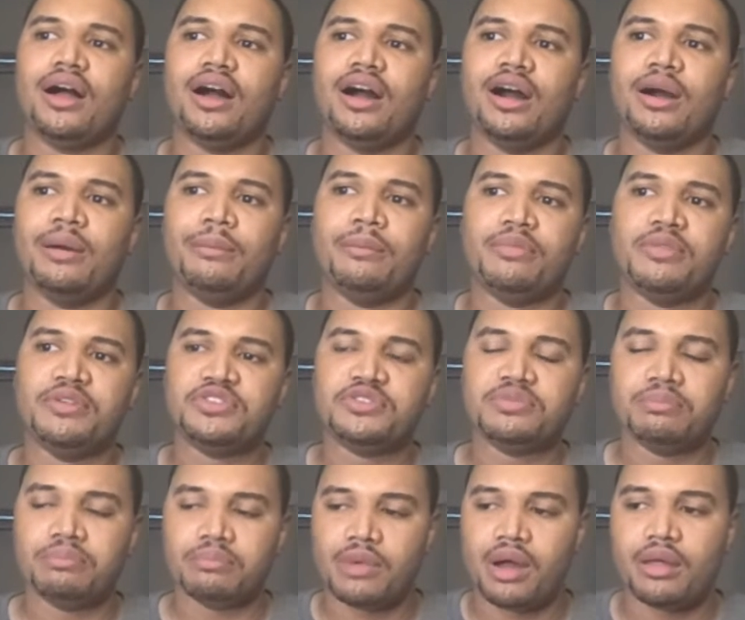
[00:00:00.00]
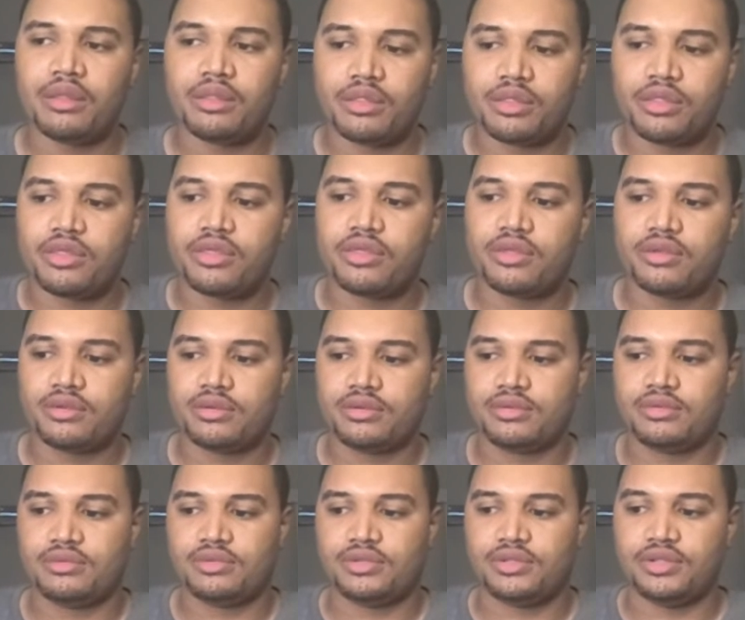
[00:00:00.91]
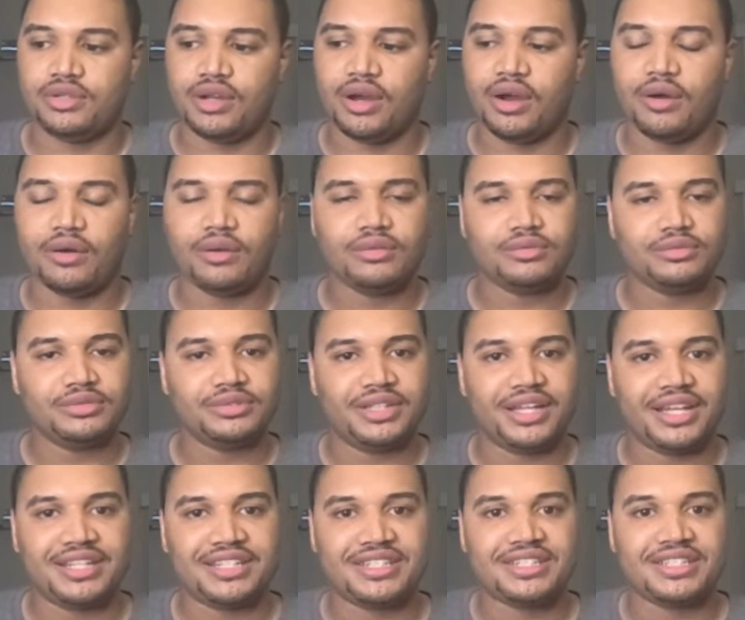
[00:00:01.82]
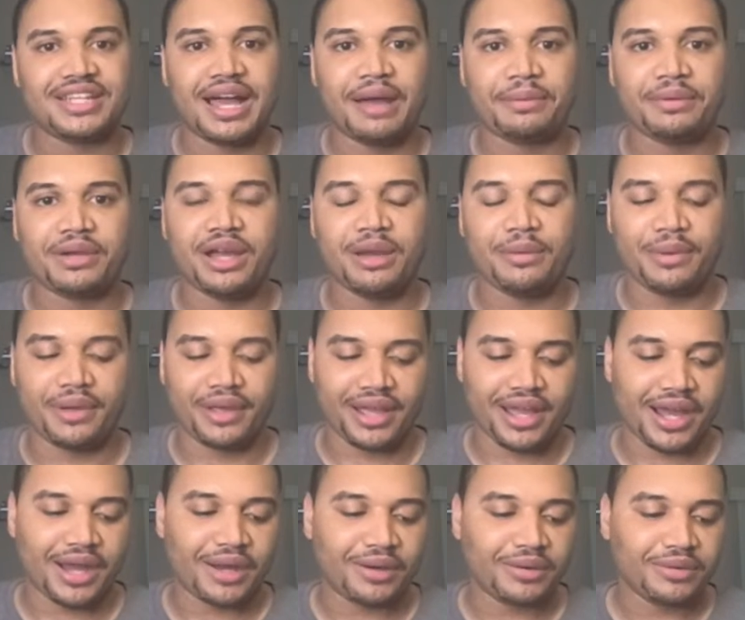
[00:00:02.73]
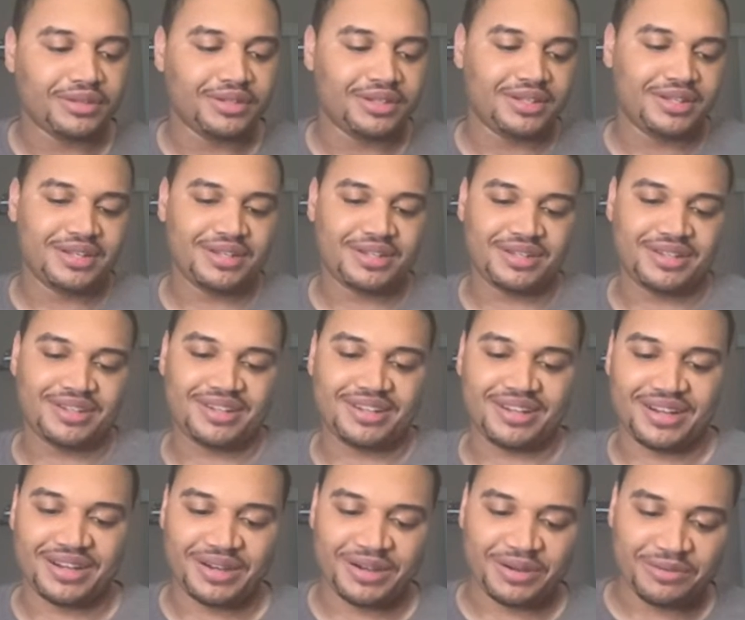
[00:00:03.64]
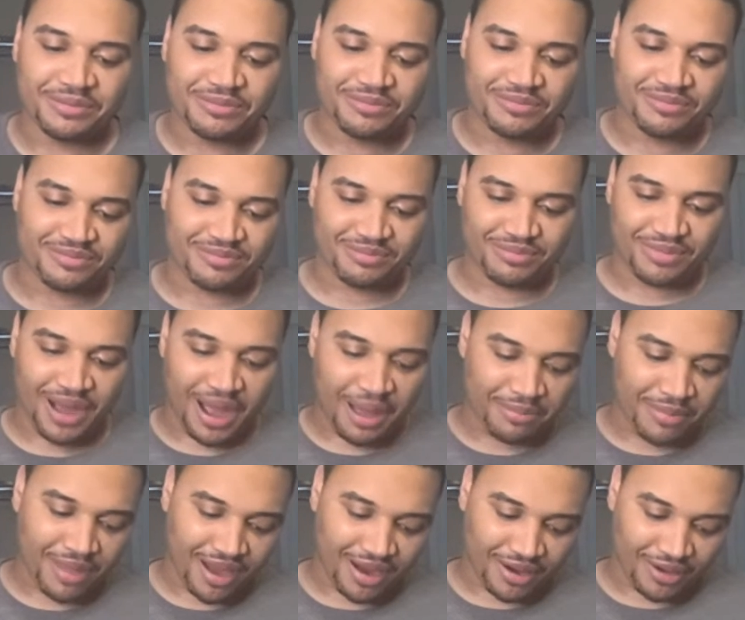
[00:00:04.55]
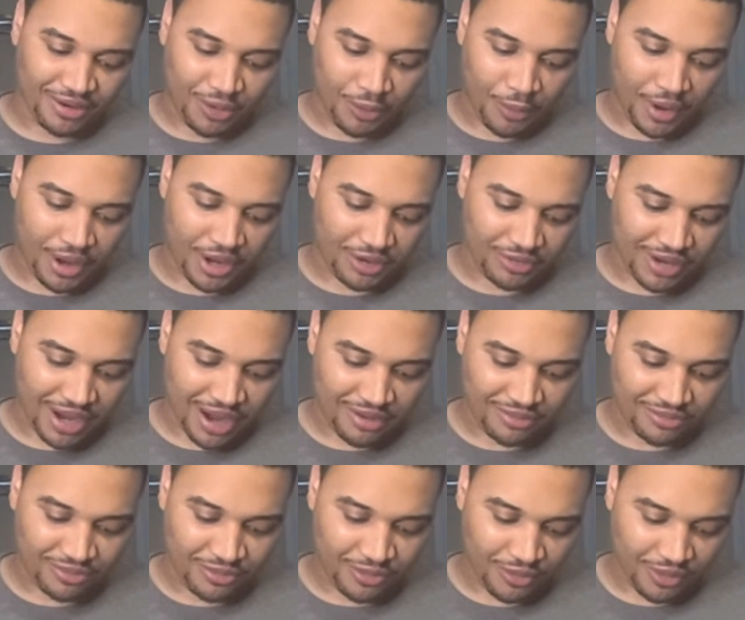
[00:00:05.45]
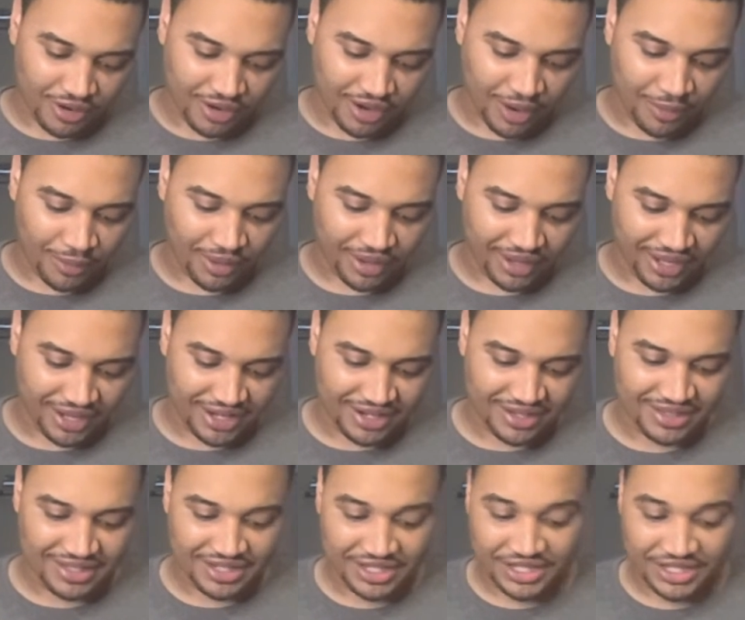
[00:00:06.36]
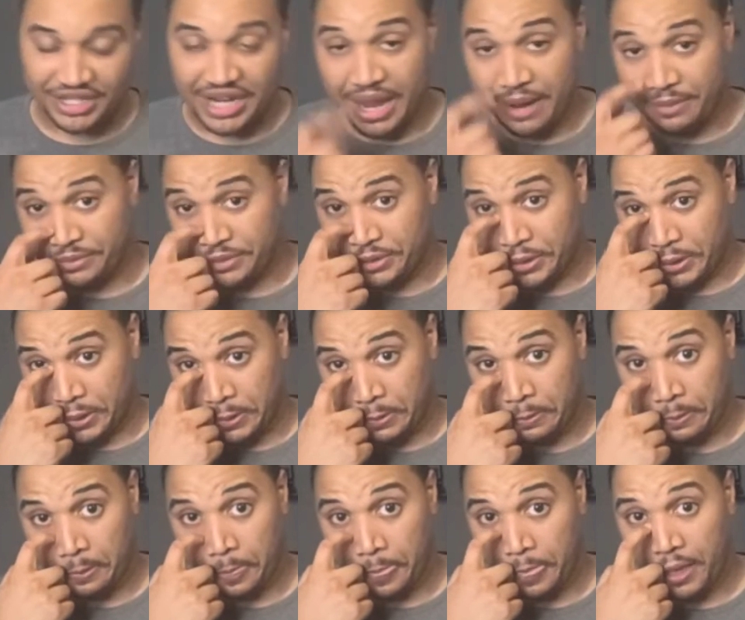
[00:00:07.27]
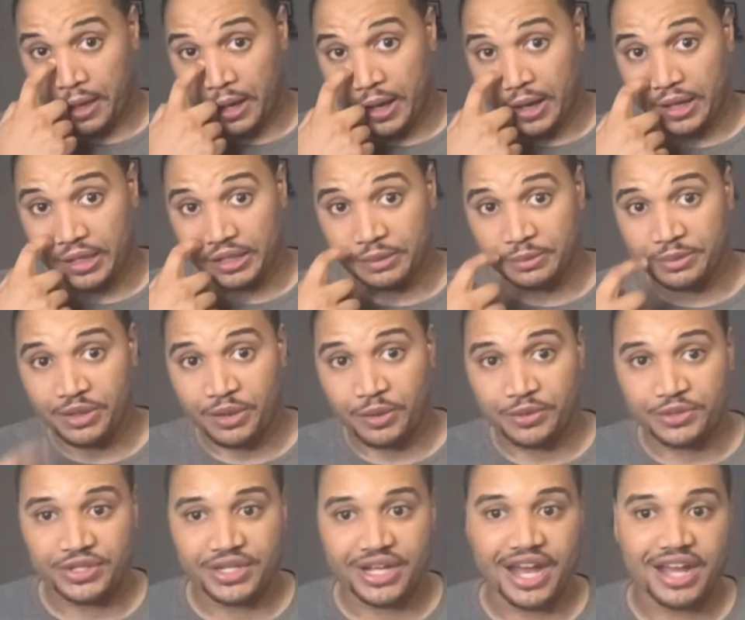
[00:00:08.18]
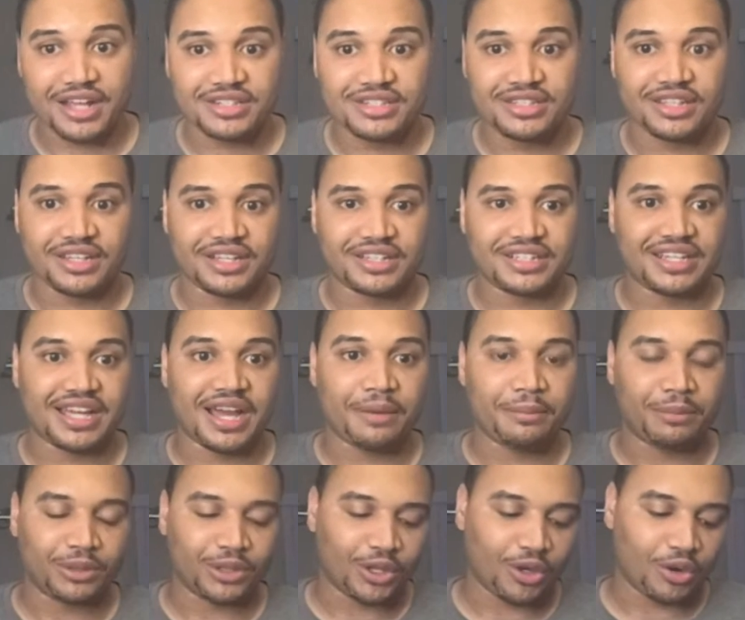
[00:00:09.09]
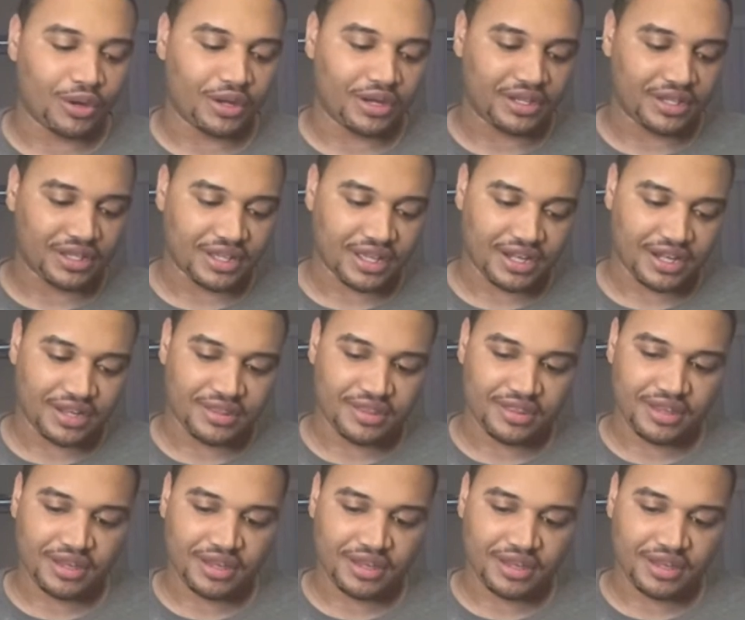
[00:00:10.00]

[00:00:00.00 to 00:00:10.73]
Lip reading: this month, you know, it stopped coming out. Um, but I'm not going to wait around for it. I want to get into this chapter. Let me know what you guys think down below. Anything.